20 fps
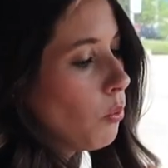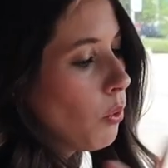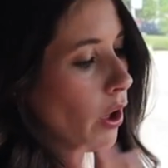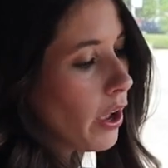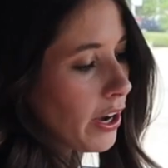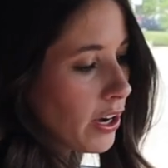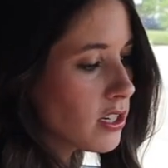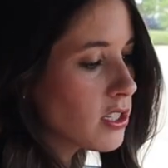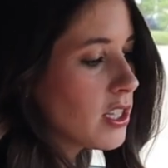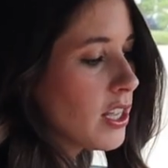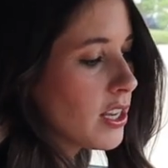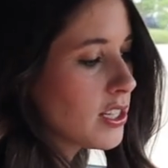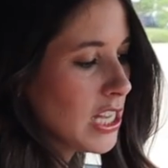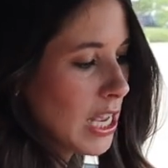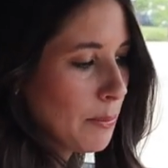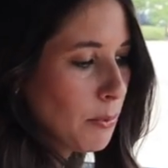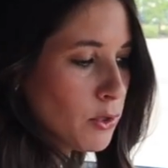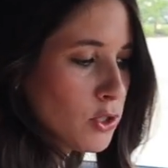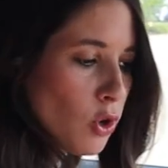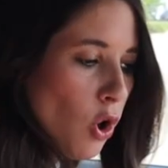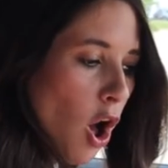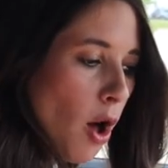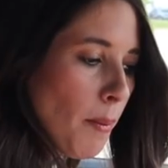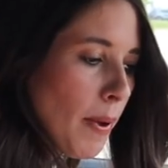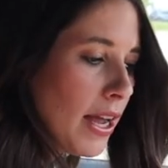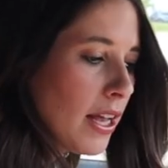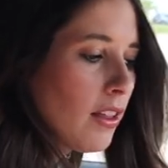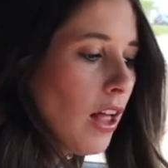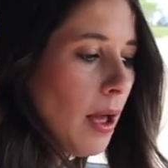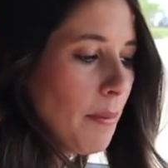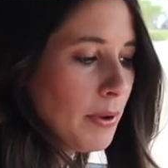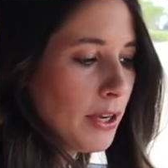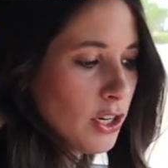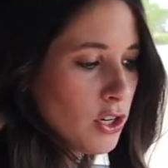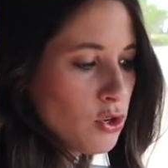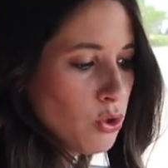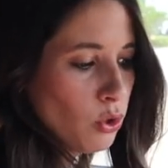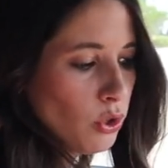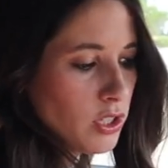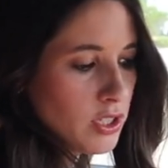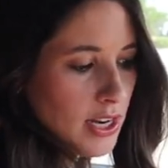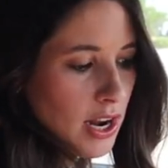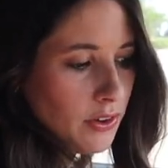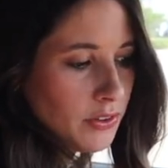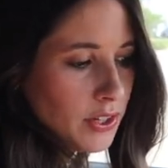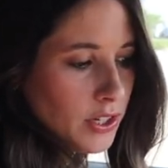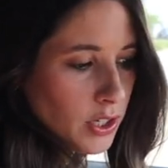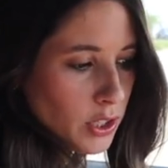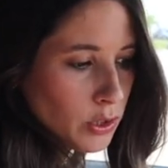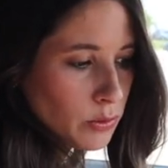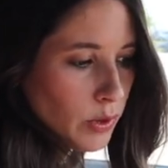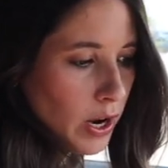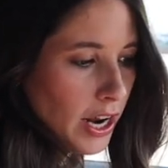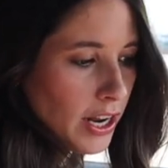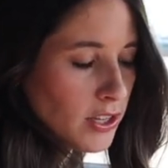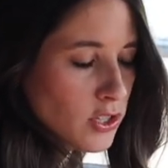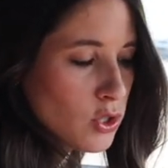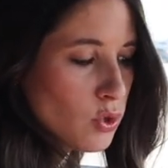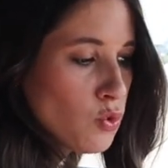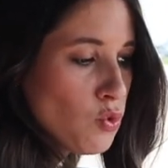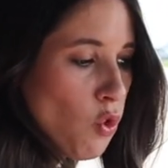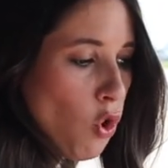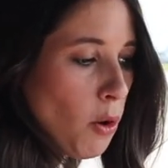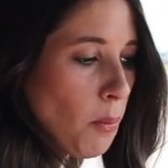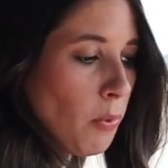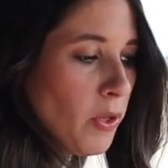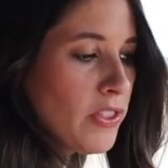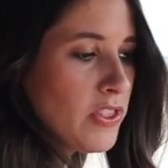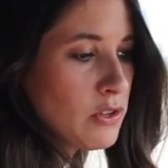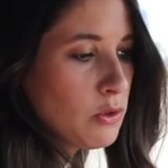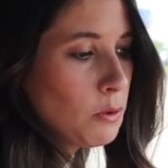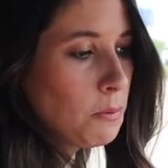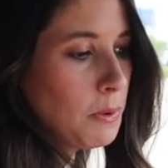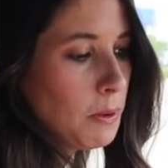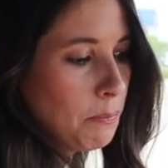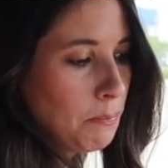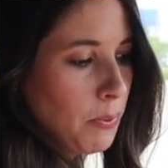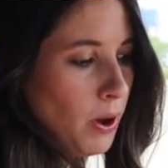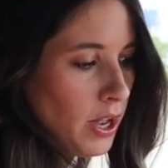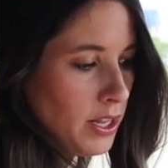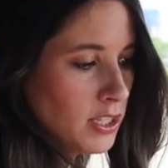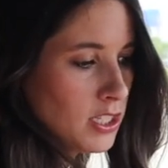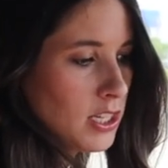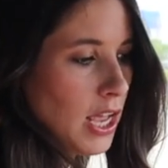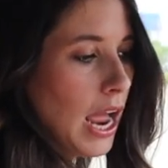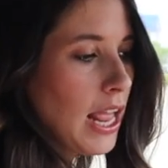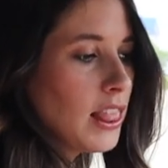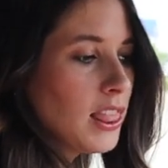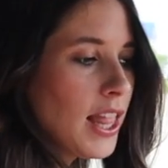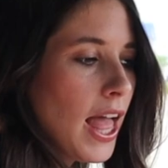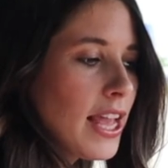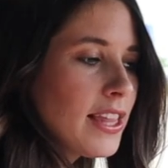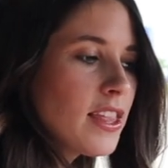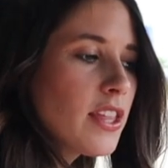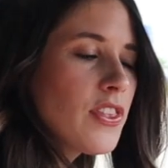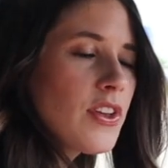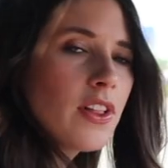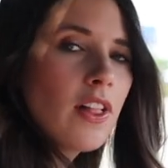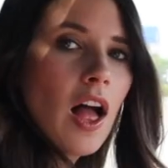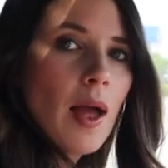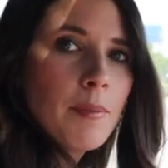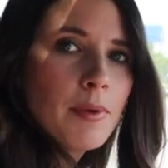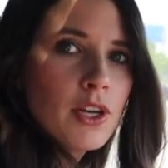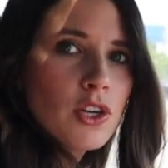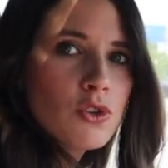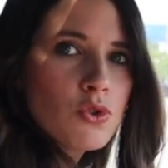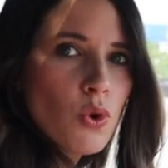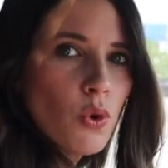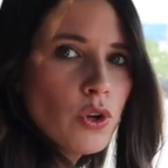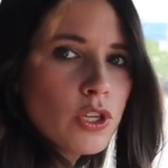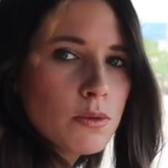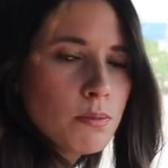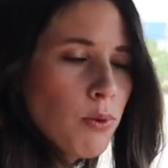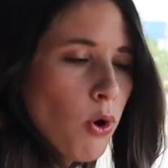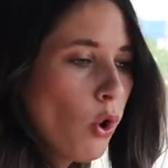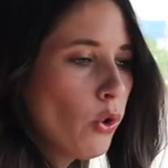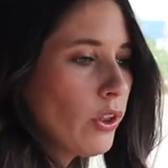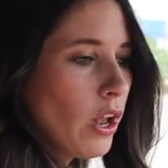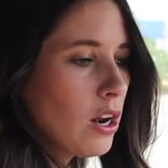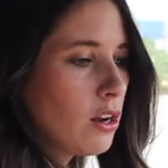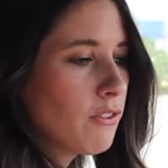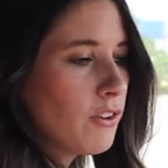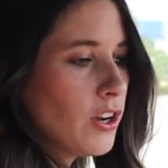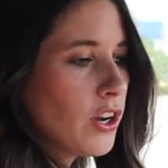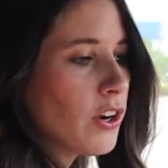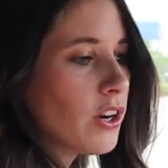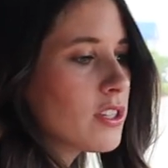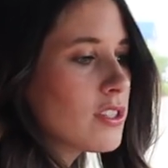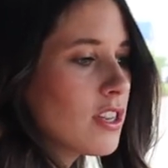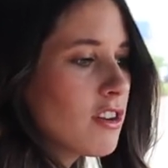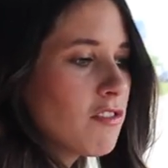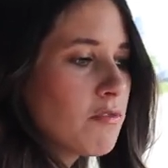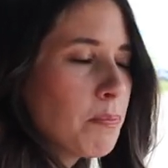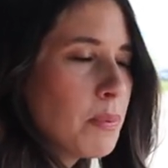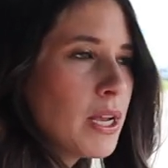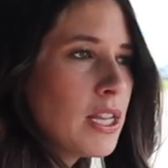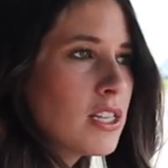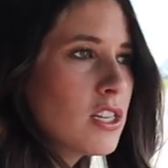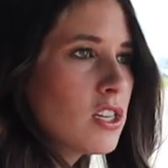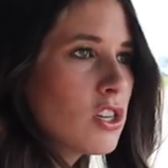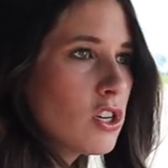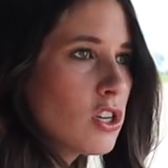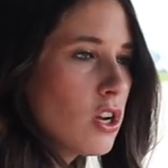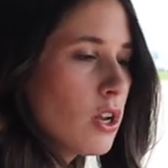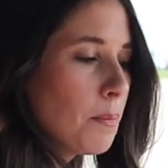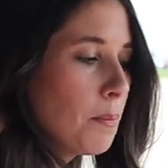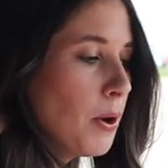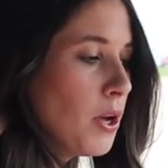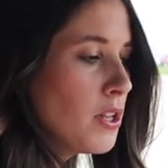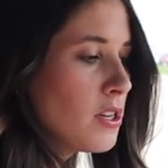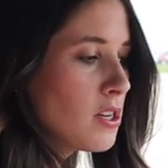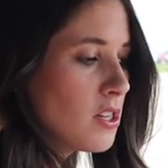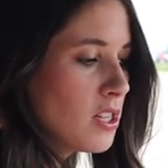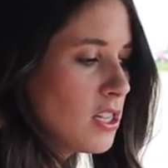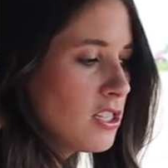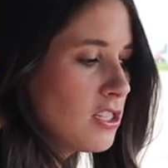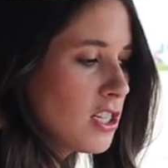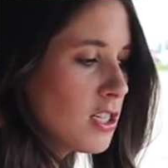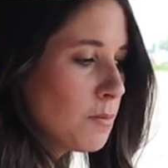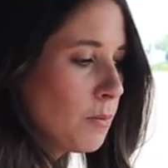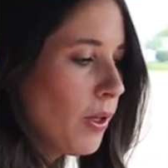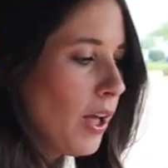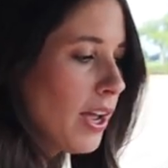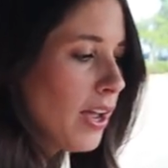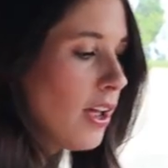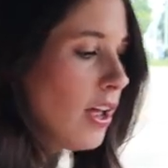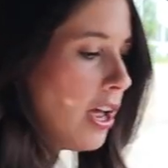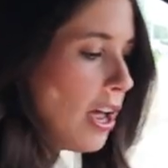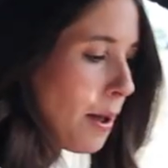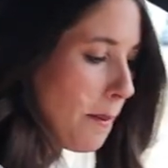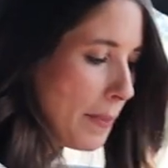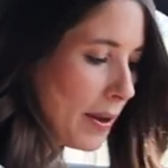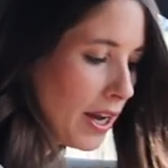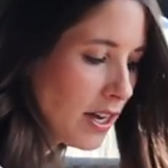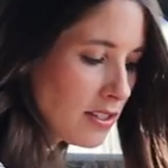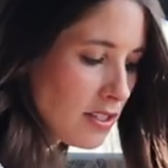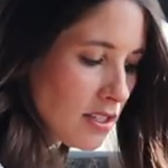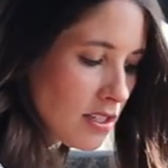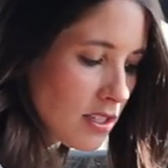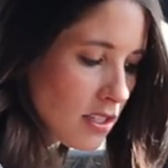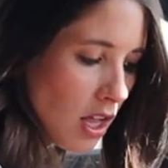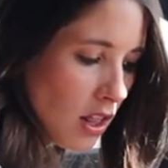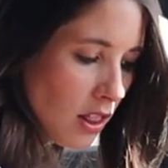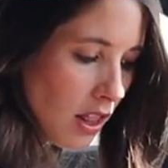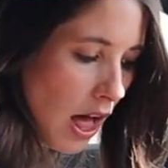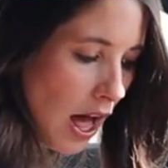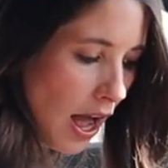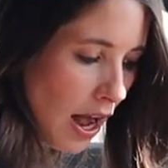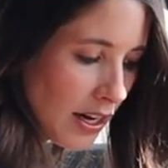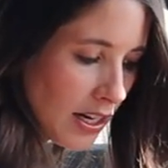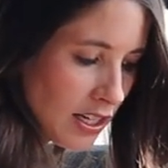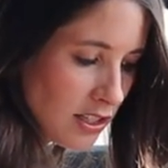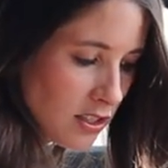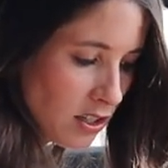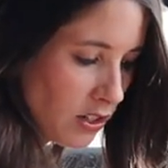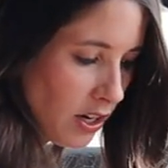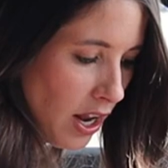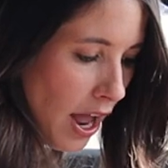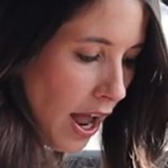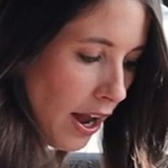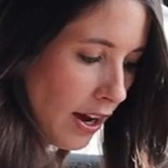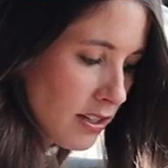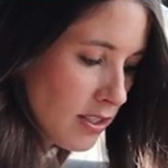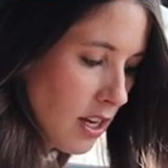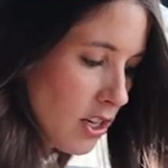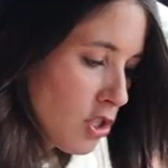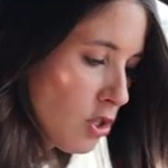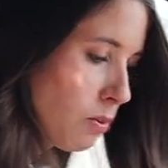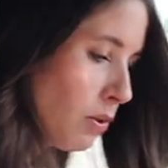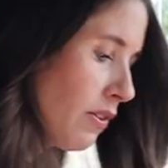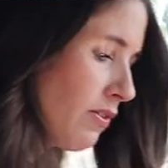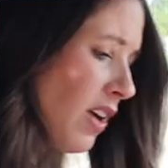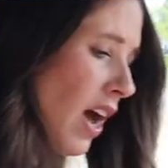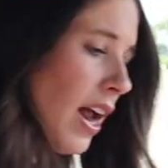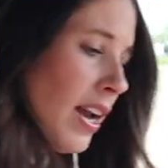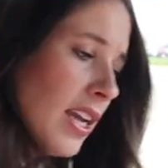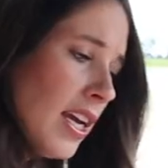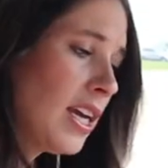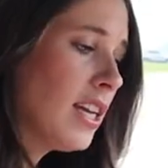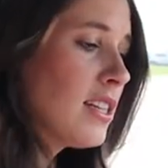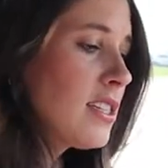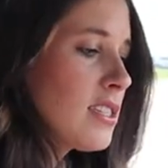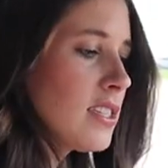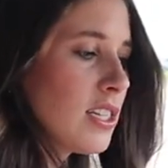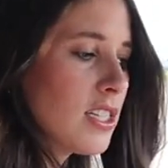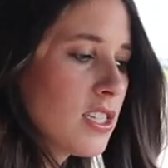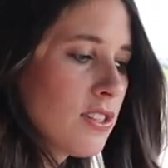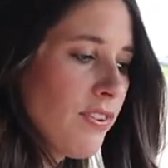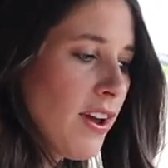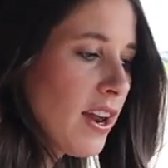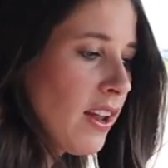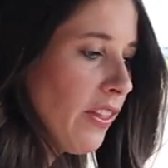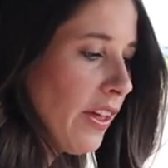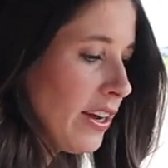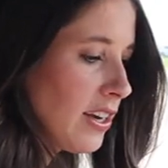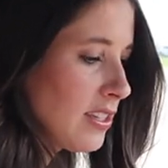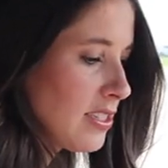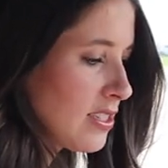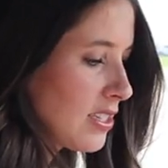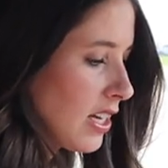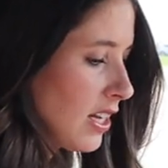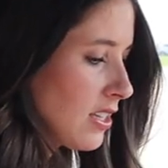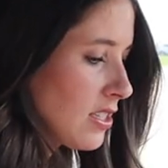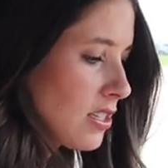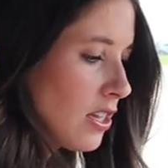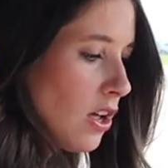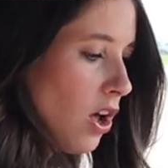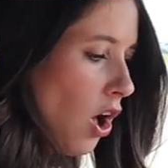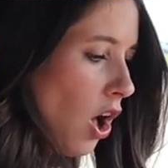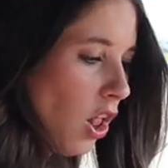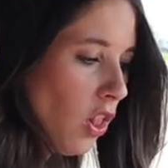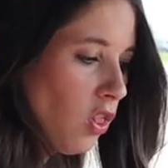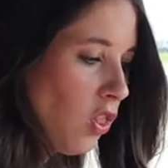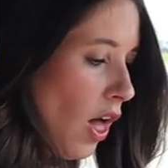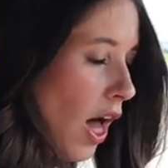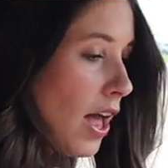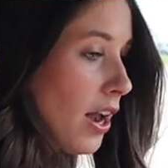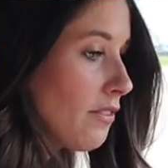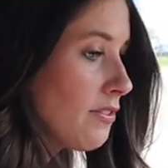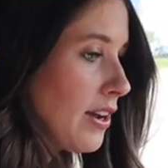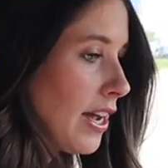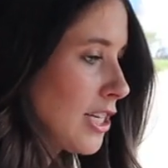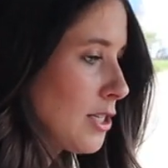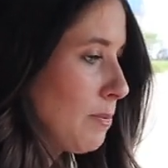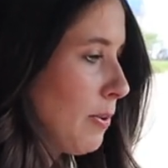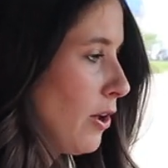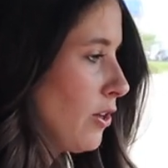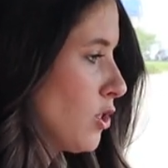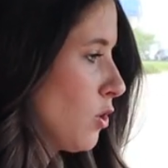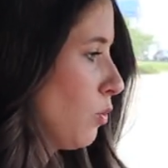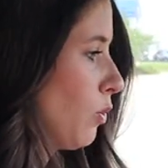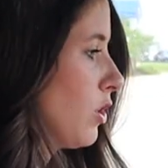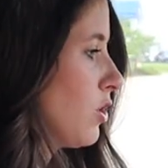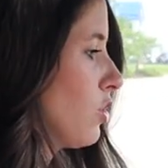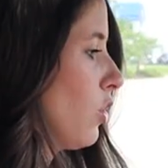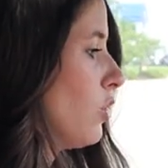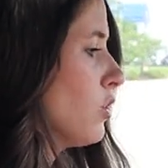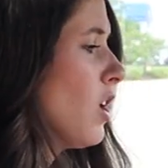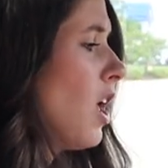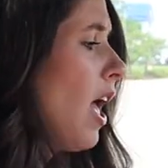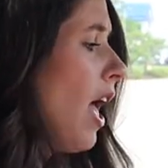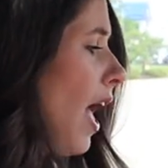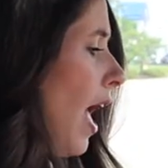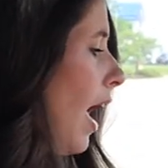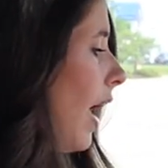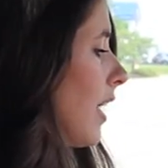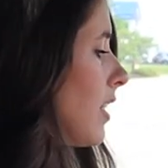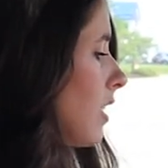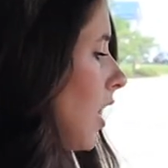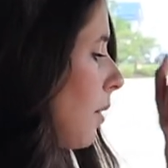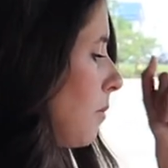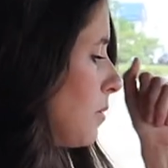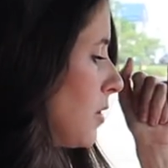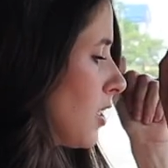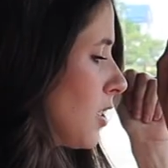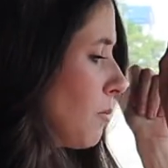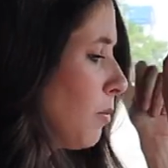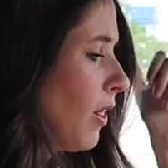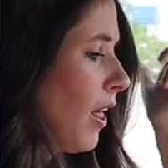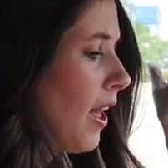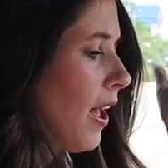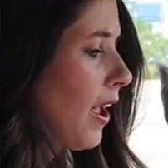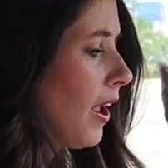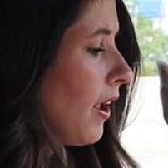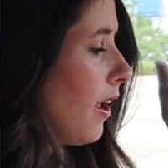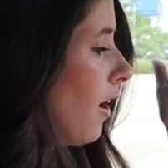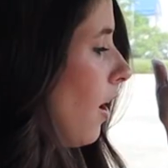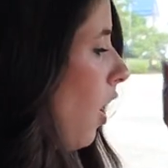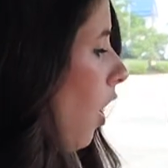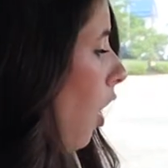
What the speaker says: well, here's the example. So all my climate control is down here, right? So normally this would be buttons. I like that the climate control is pulled out of here instead of being put into this display, because this is a lot easier to access. So we've got heated seats, ventilated seats, a lot of nice bells and whistles, heads up display,